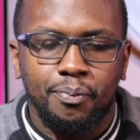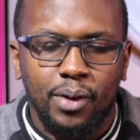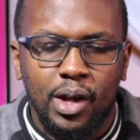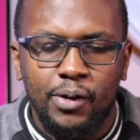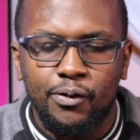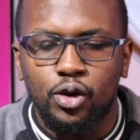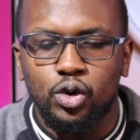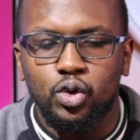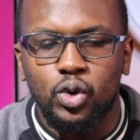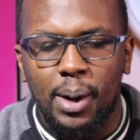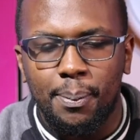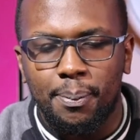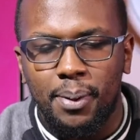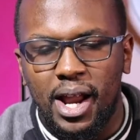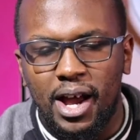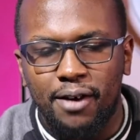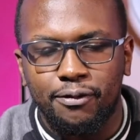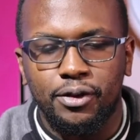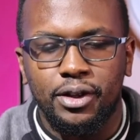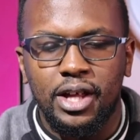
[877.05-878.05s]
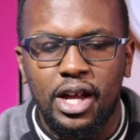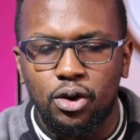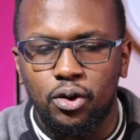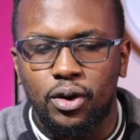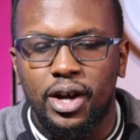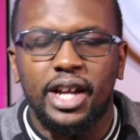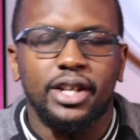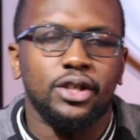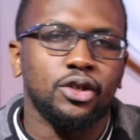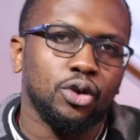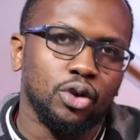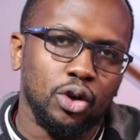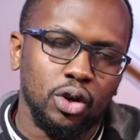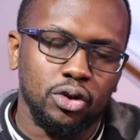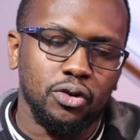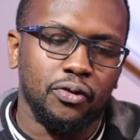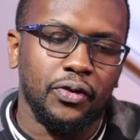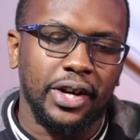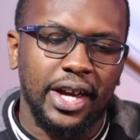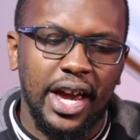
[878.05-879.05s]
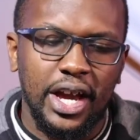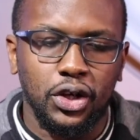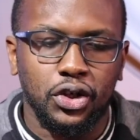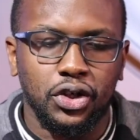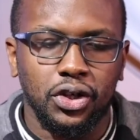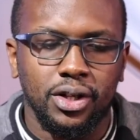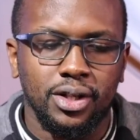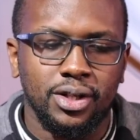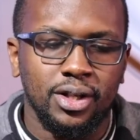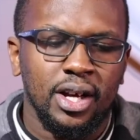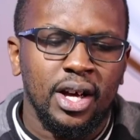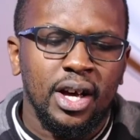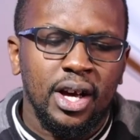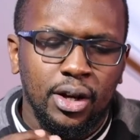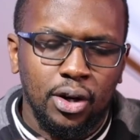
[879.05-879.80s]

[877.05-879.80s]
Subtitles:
If you swipe left, then you get your notifications.